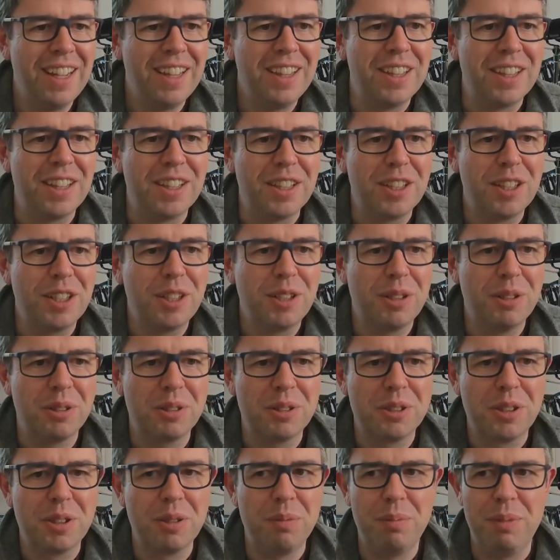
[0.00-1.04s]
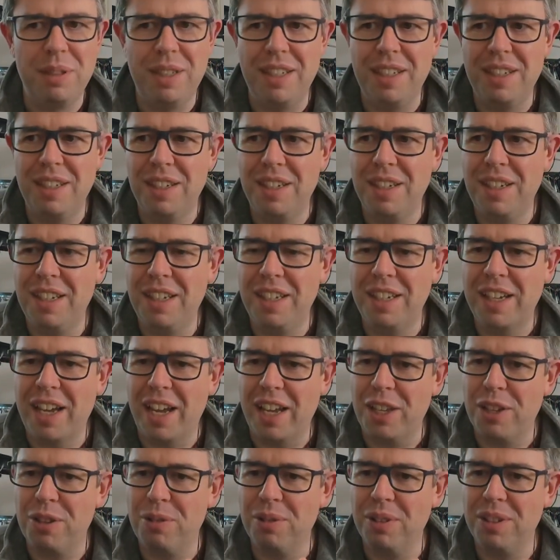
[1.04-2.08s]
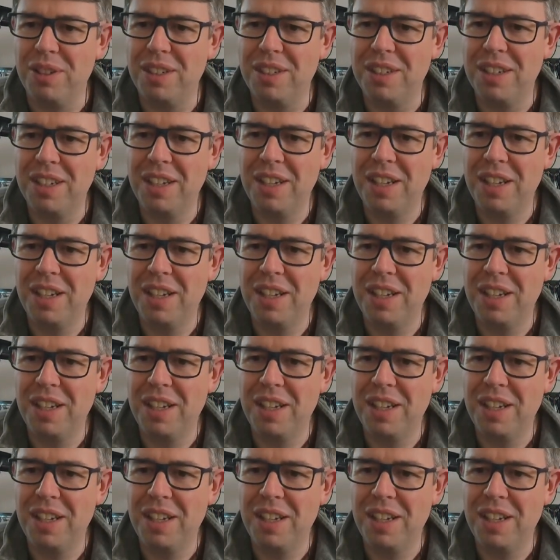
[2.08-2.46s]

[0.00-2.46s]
that clocks can be inaccurate